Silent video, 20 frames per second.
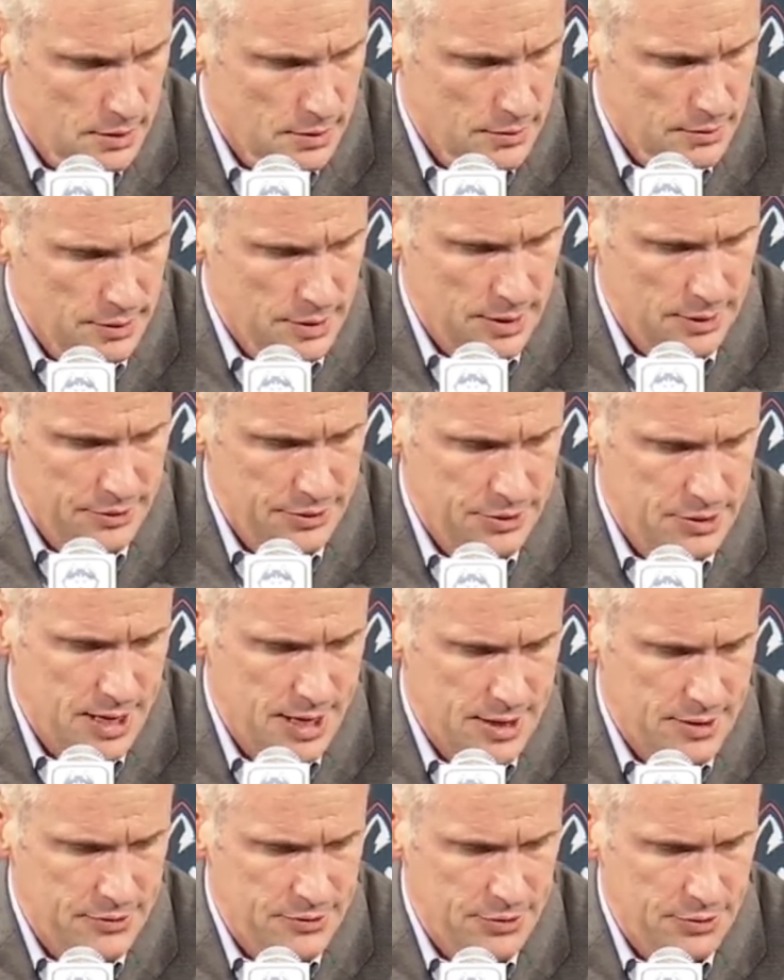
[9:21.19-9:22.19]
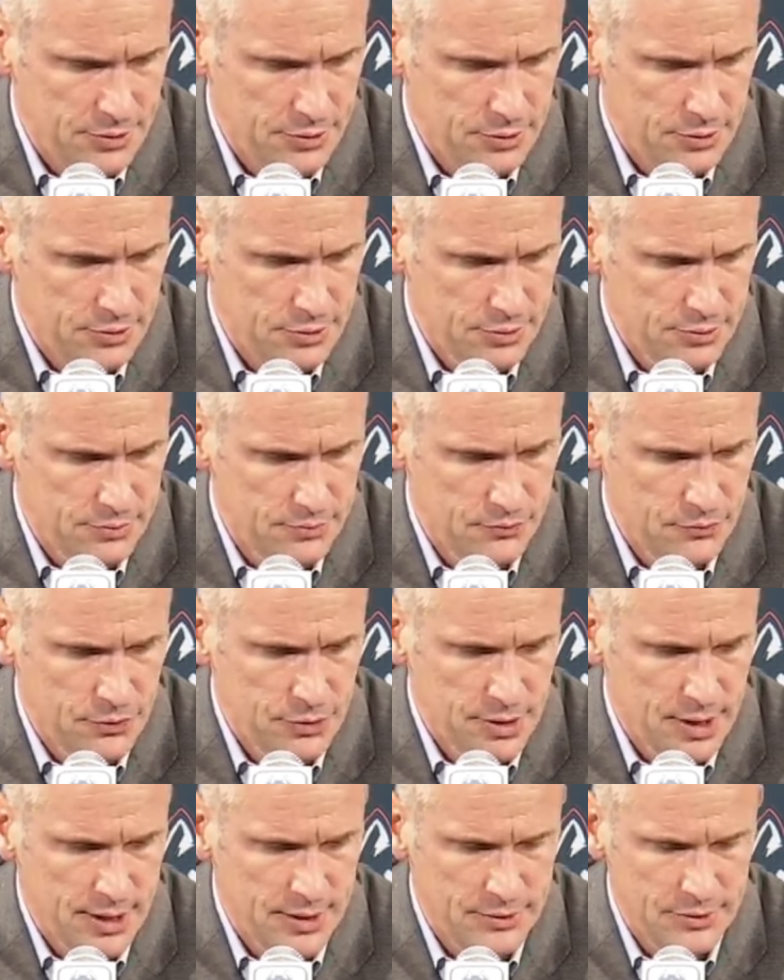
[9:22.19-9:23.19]
you know you got to do you
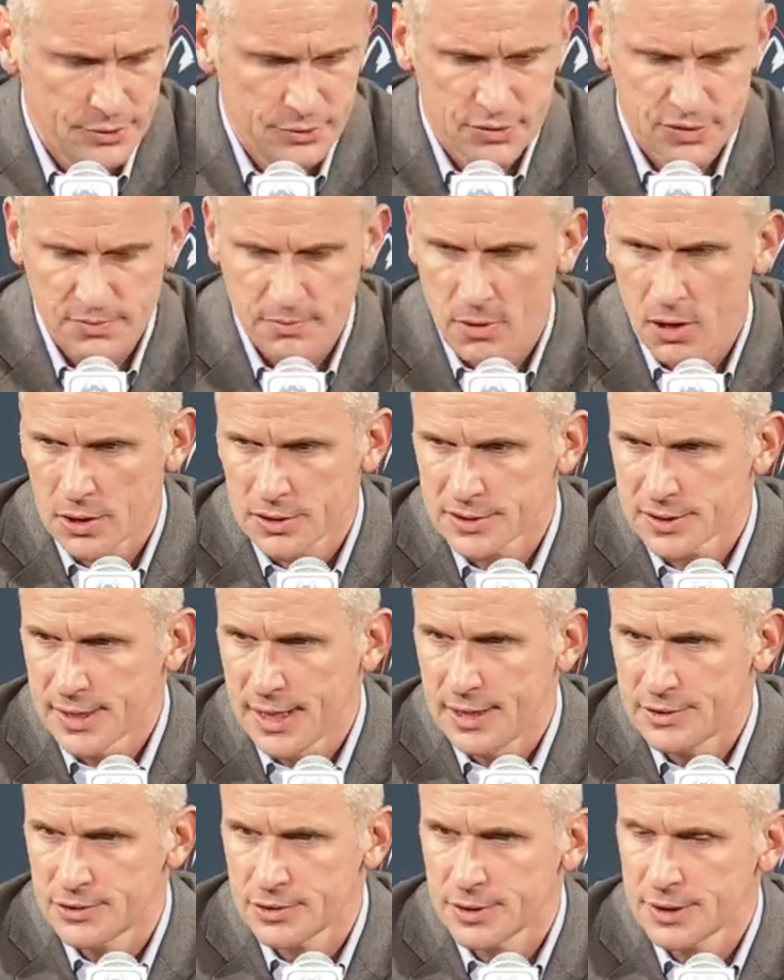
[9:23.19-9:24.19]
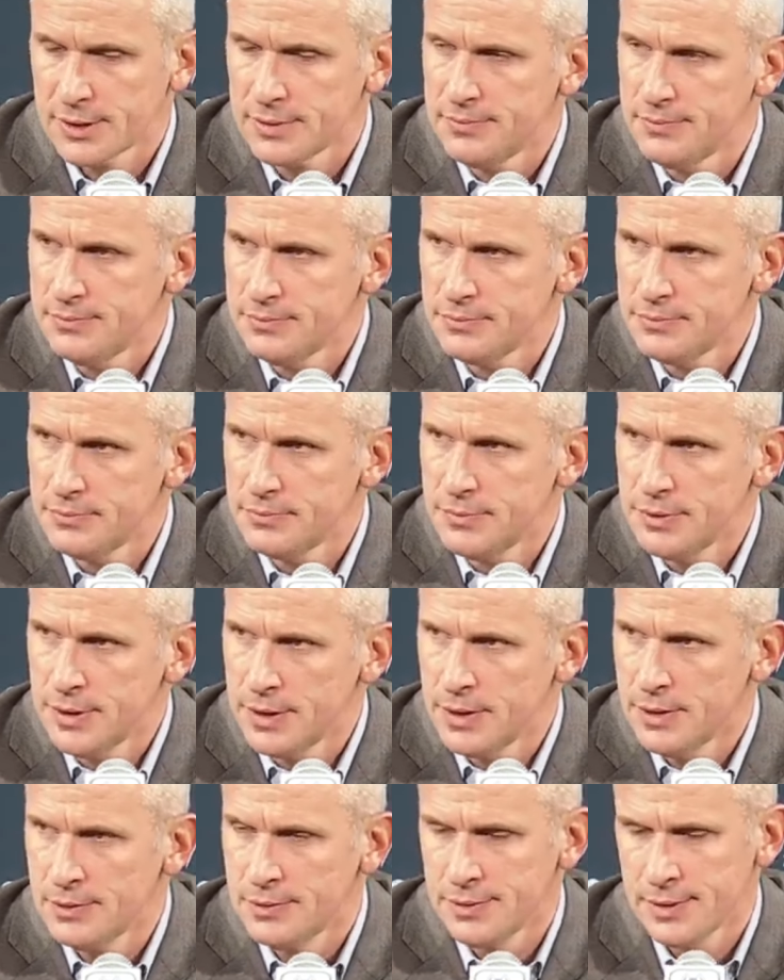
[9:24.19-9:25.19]
got to do smart scheduling. You
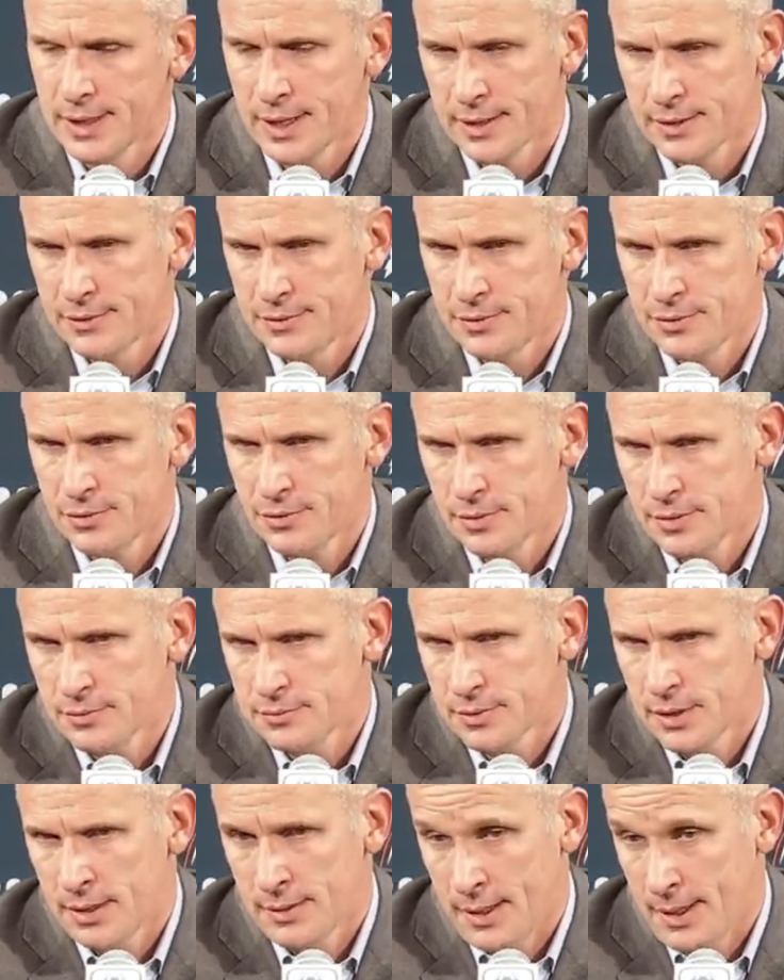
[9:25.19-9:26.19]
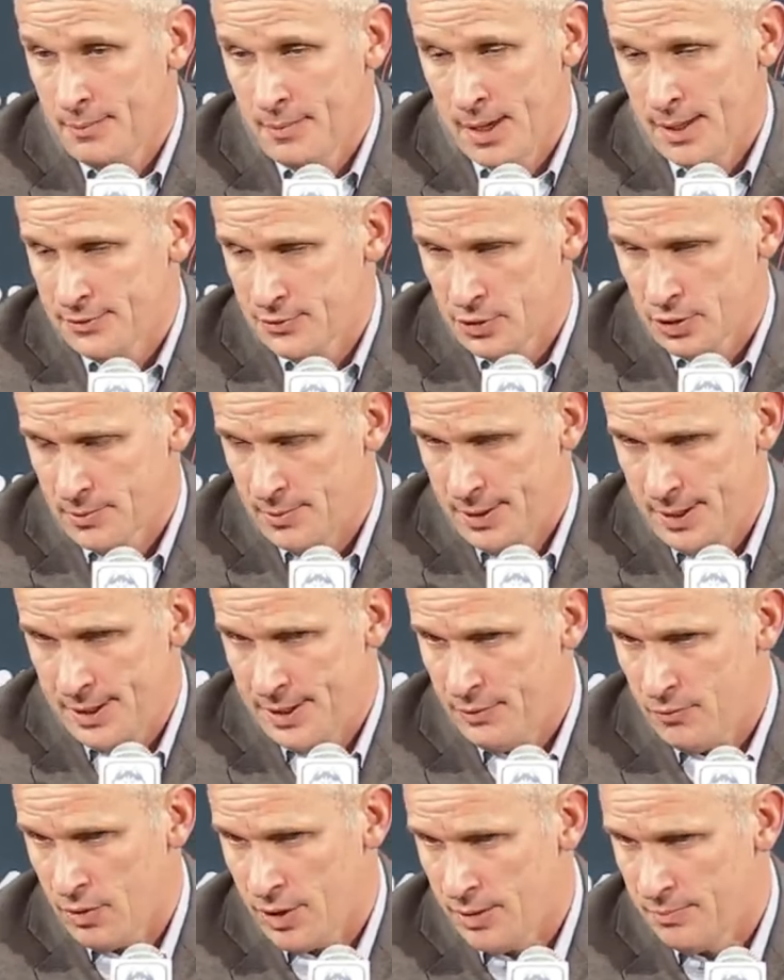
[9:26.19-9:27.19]
know, you got to do. Uh, I'm not talking about
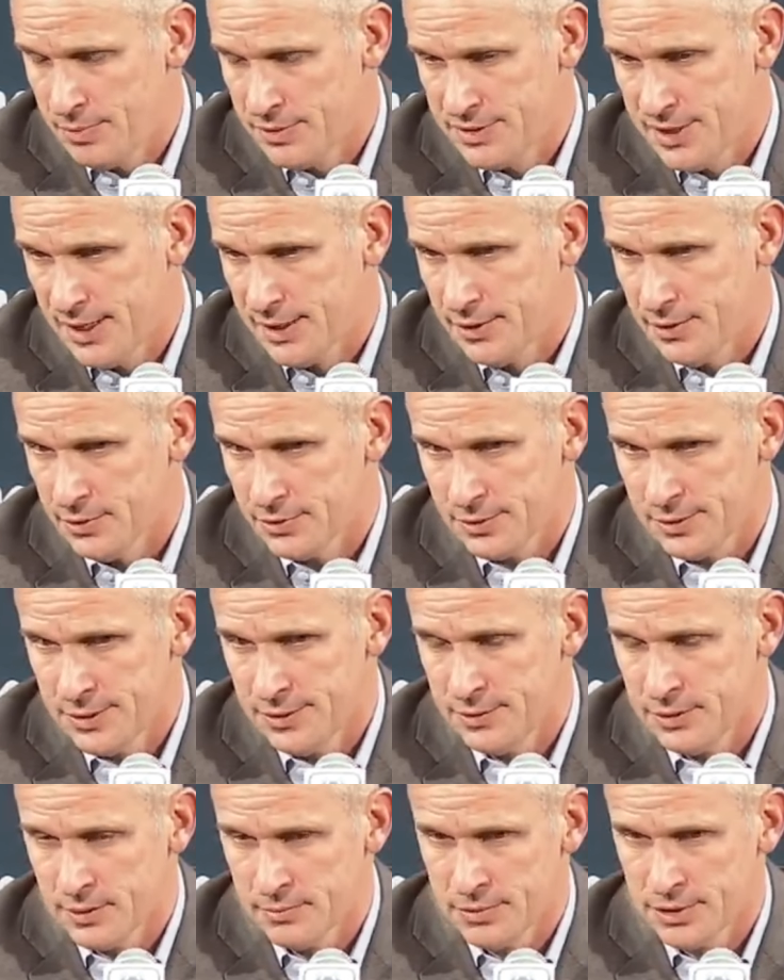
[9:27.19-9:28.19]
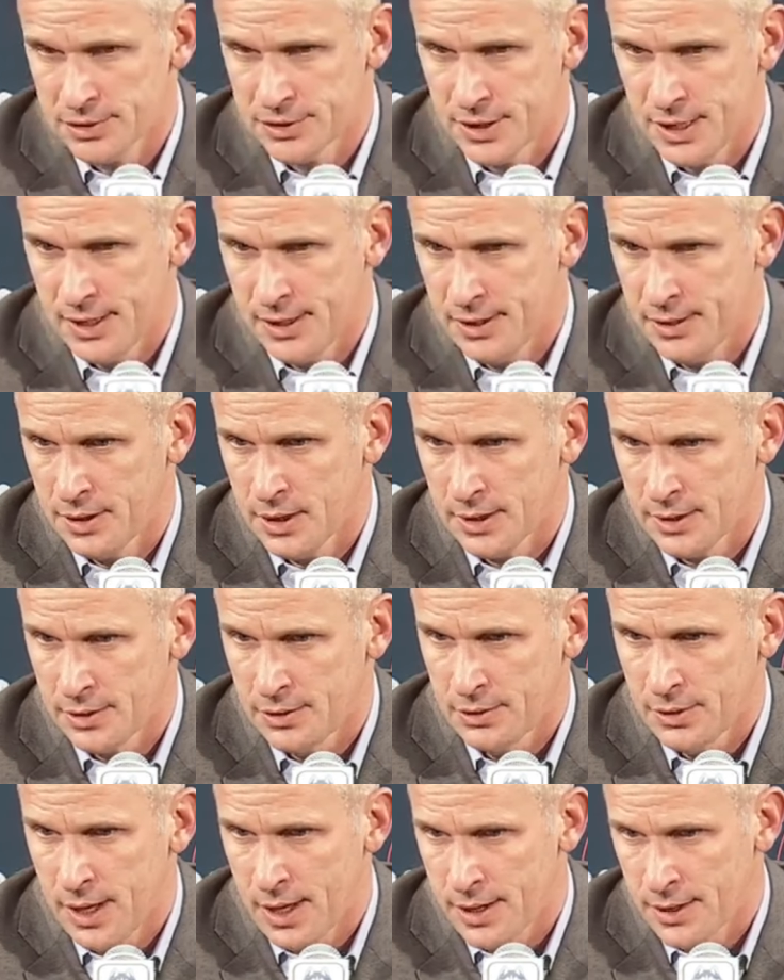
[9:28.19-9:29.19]
anyone in particular either. I'm just saying, like,
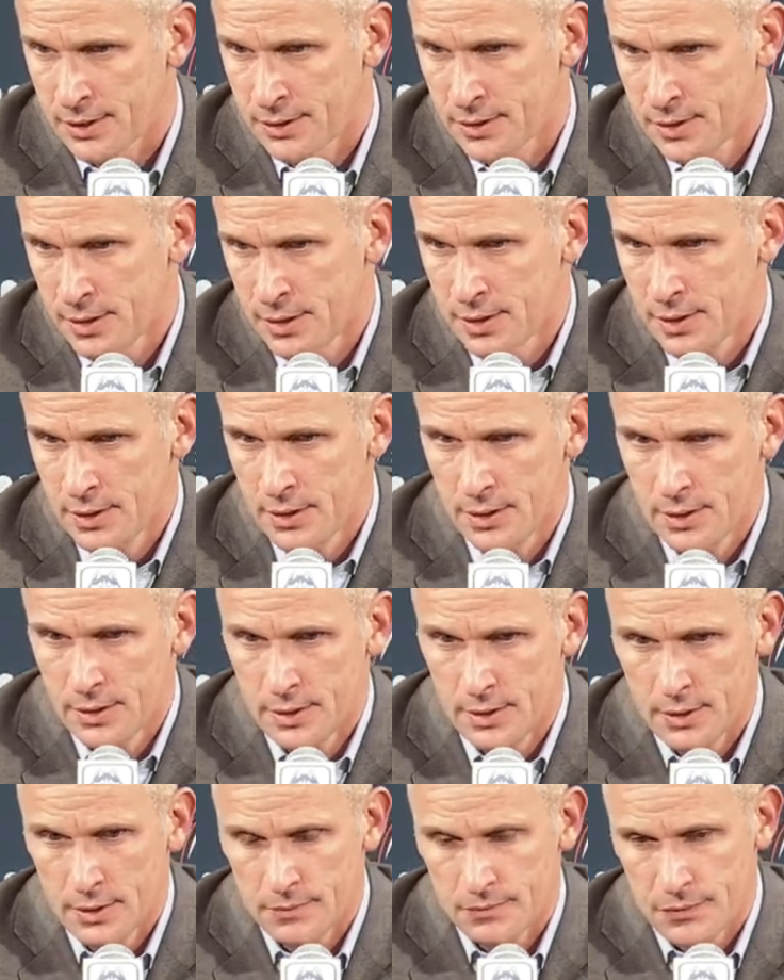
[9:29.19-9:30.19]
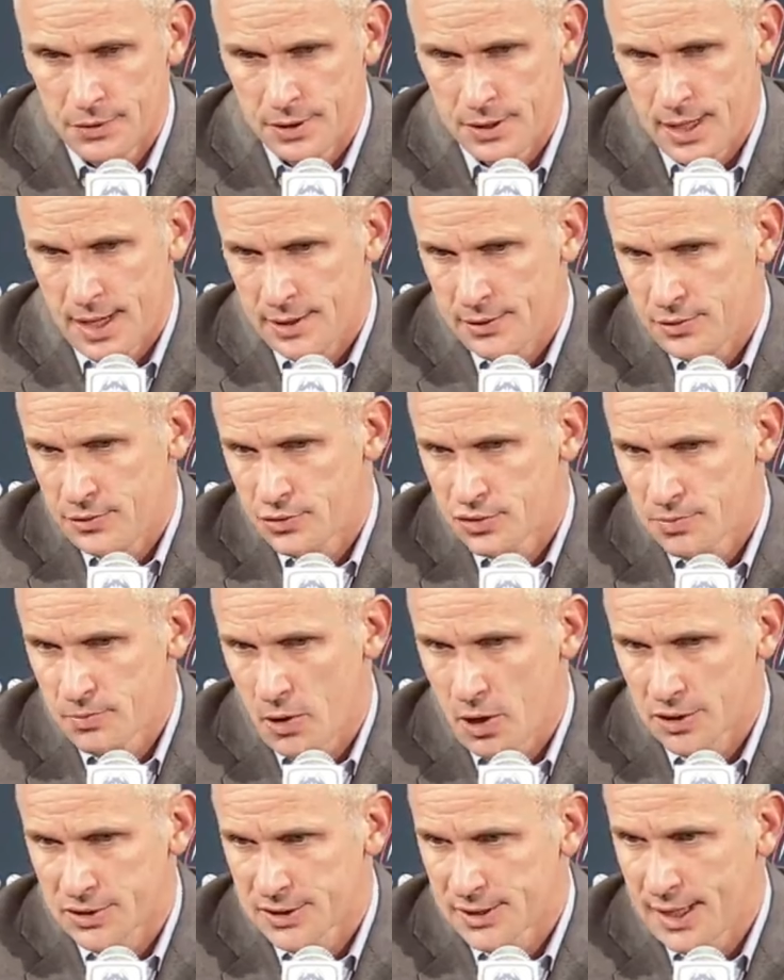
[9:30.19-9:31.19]
you gotta you got to do
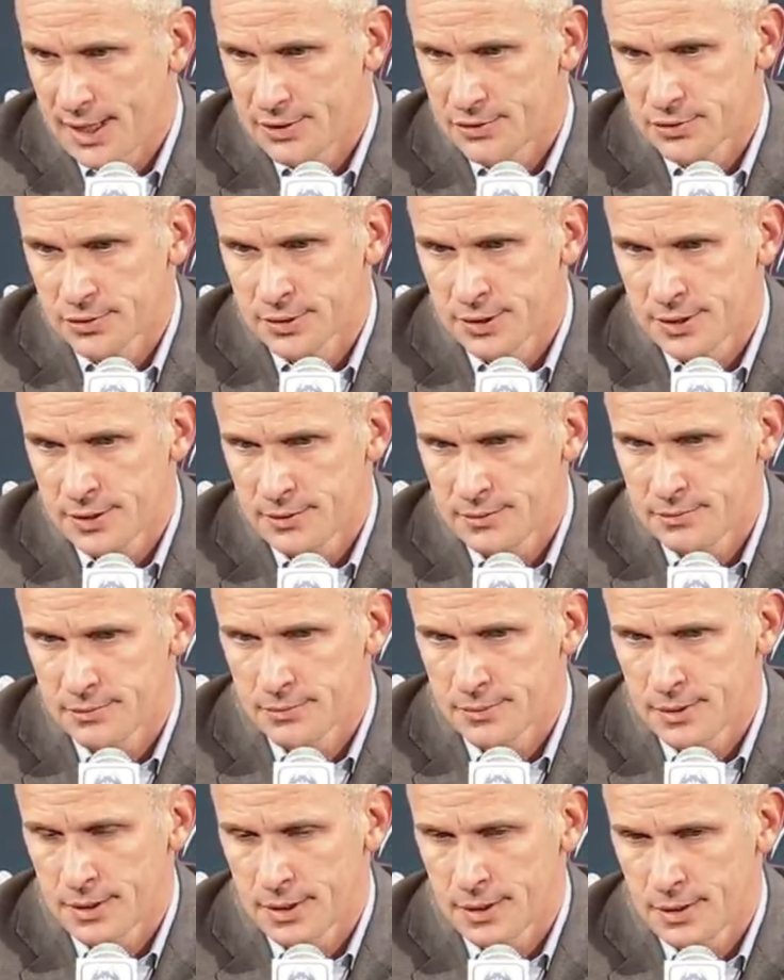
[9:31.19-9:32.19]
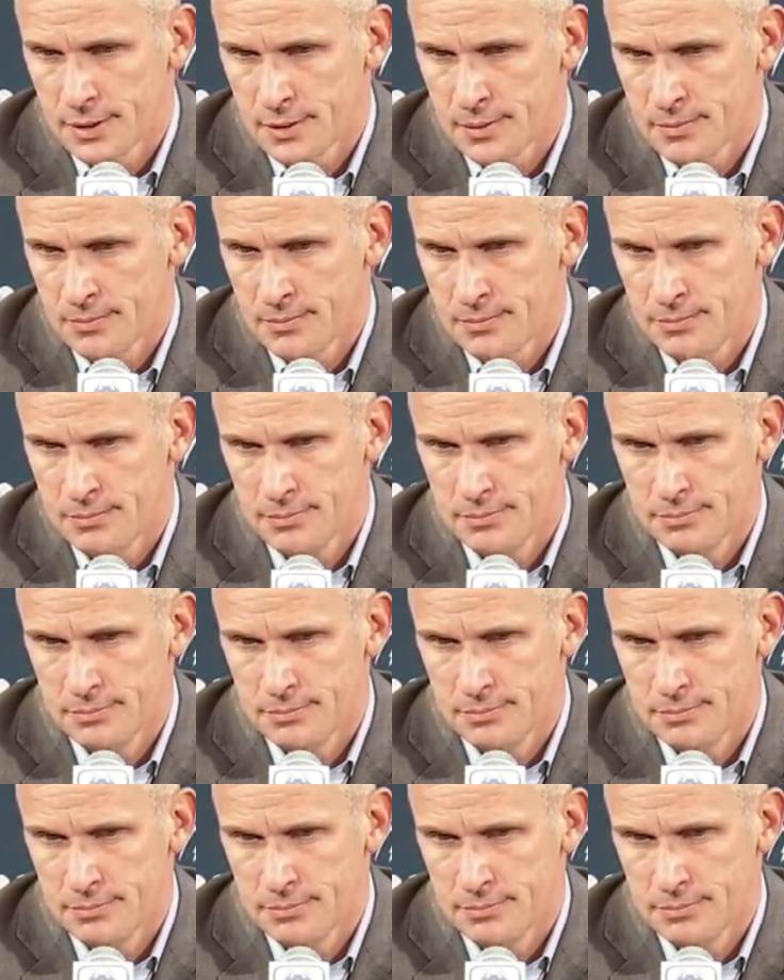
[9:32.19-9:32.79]
smart scheduling. Um,